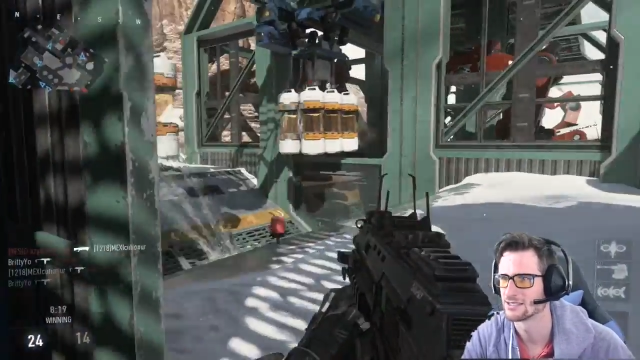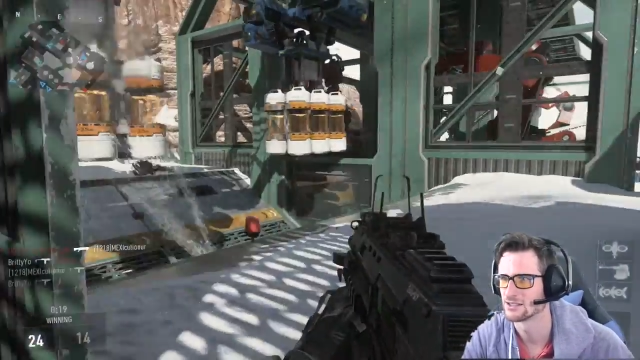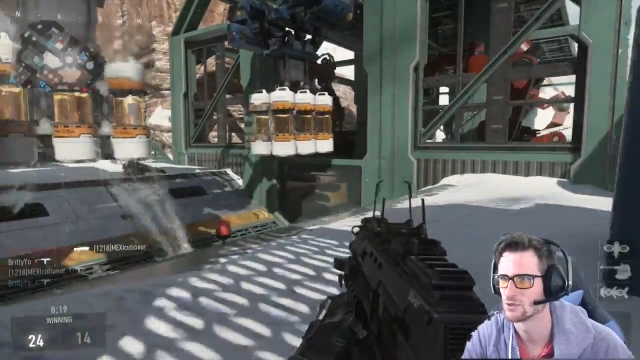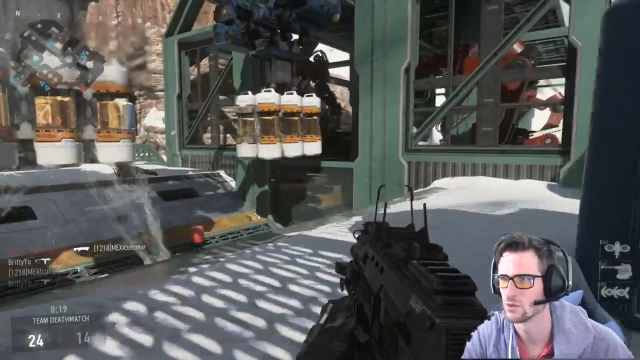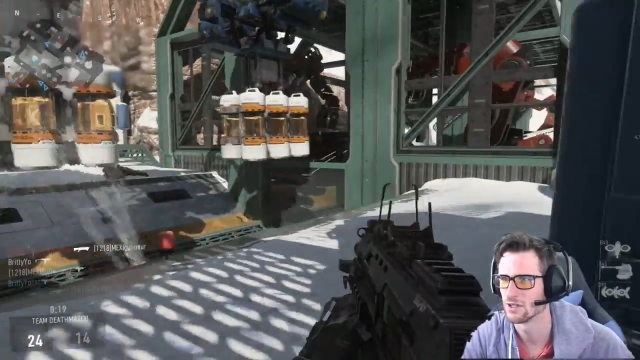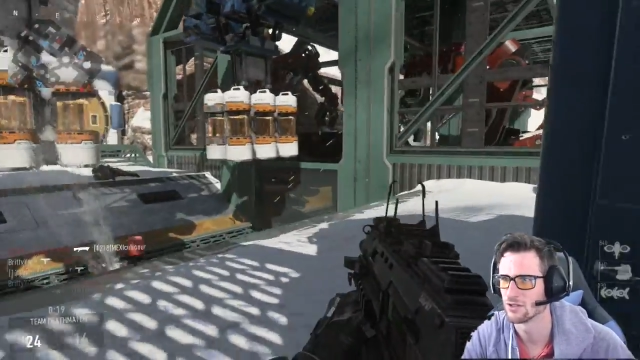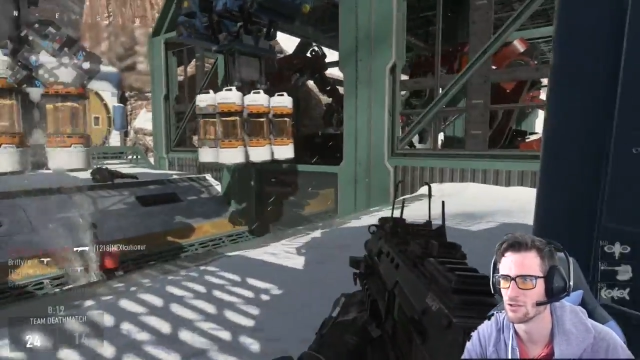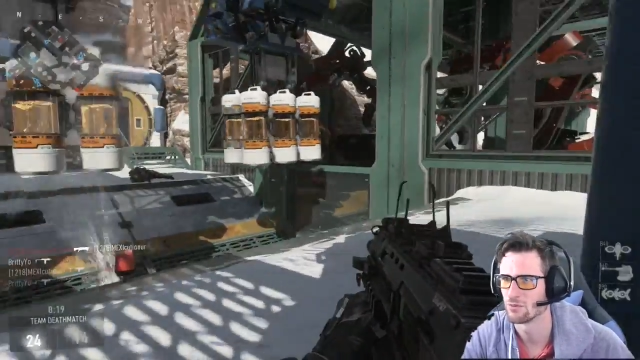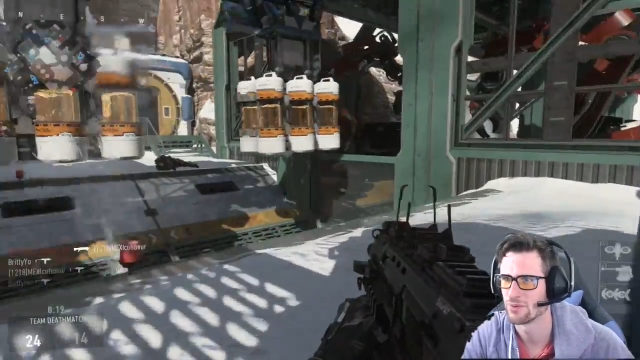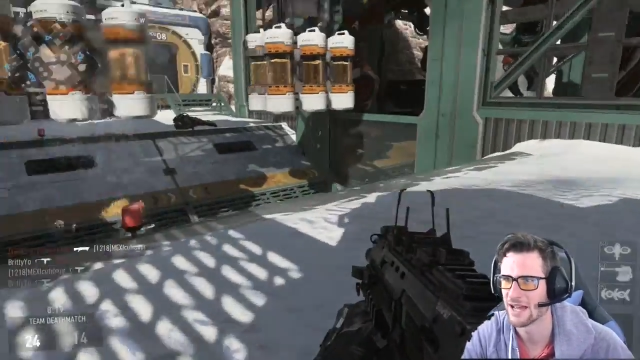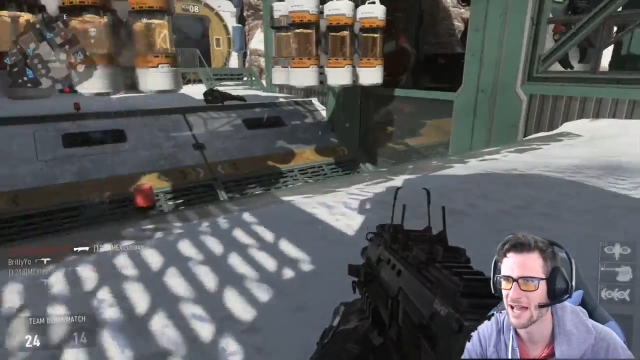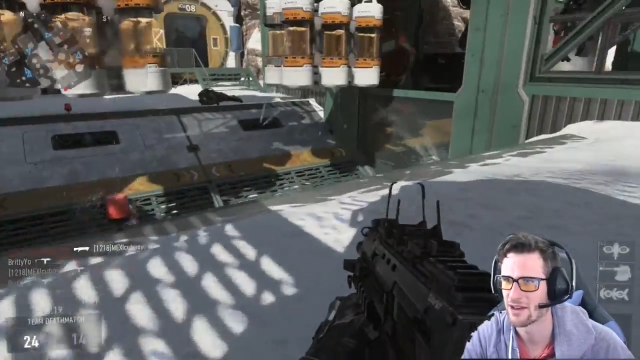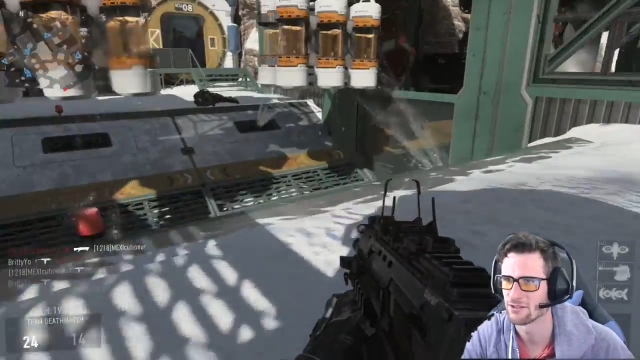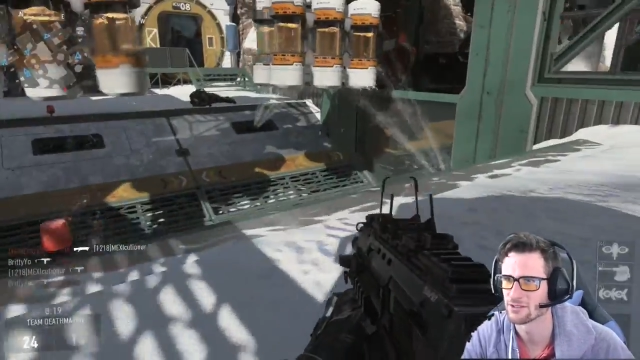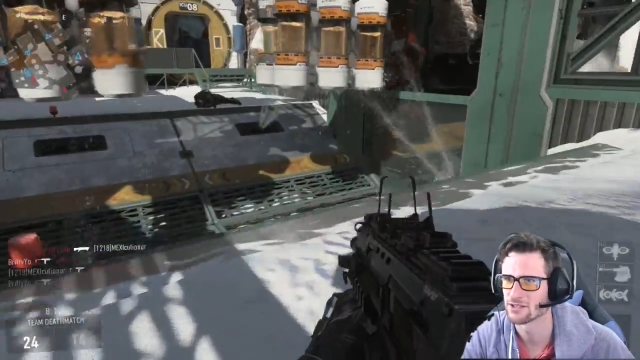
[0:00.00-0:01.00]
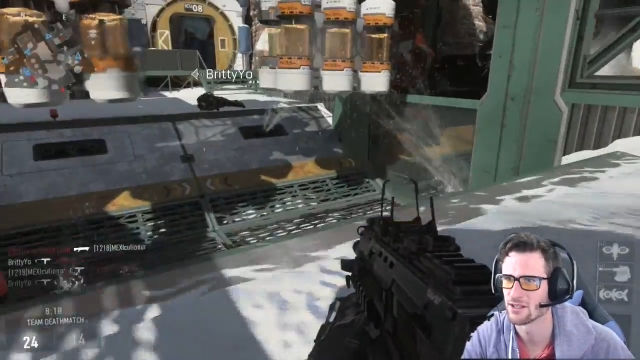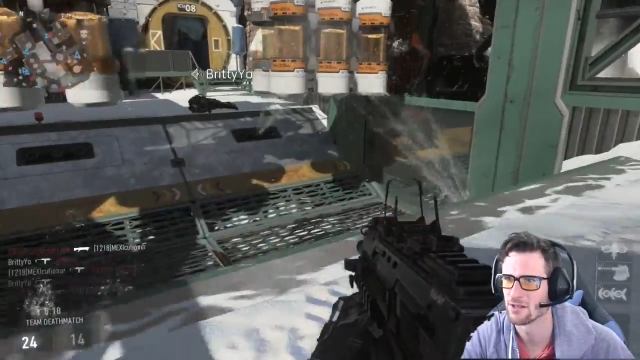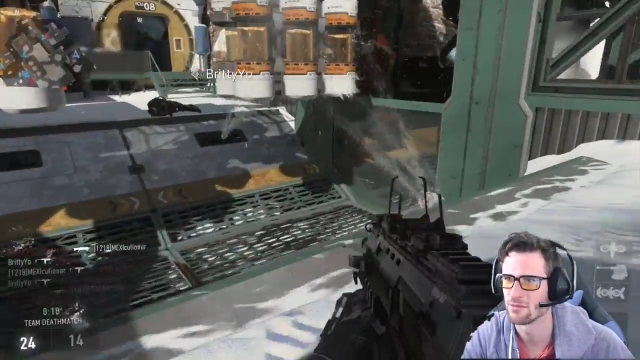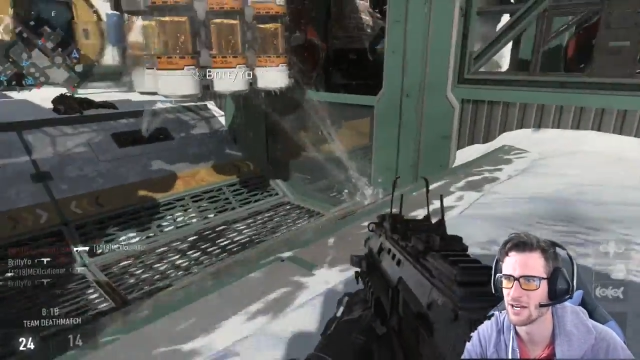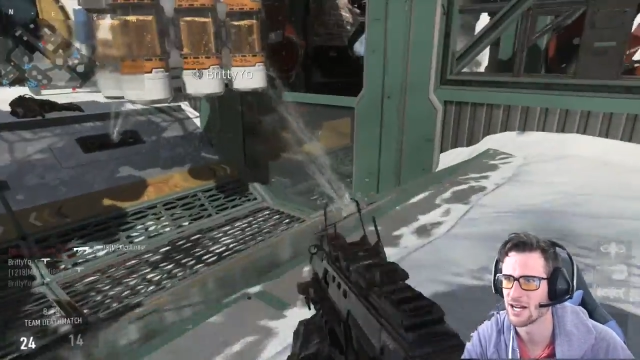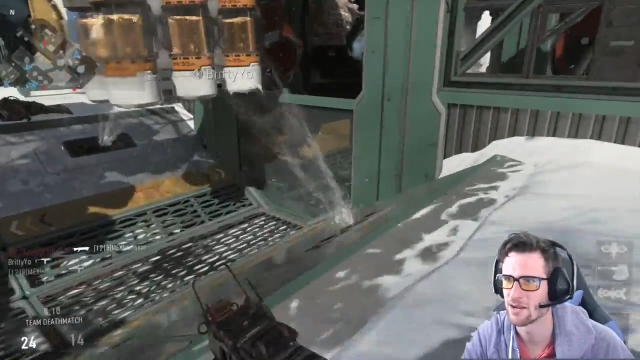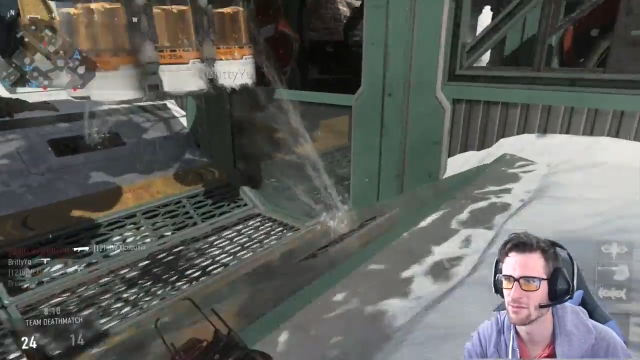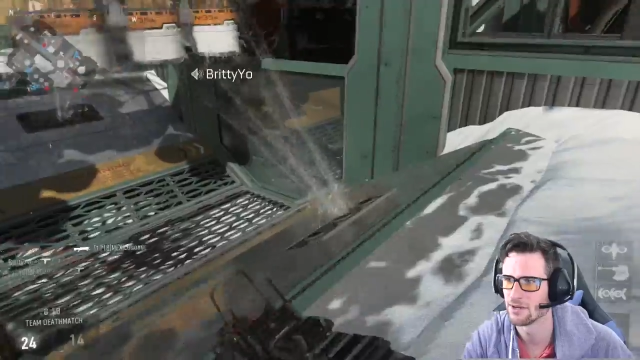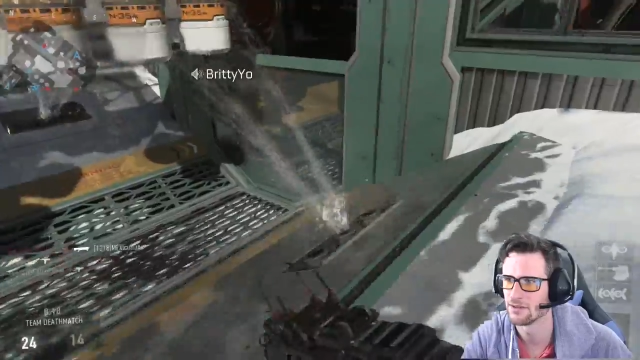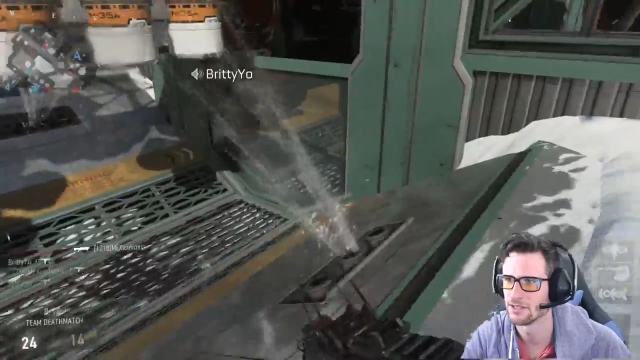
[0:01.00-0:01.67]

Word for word: the sweet little paddles on the bottom of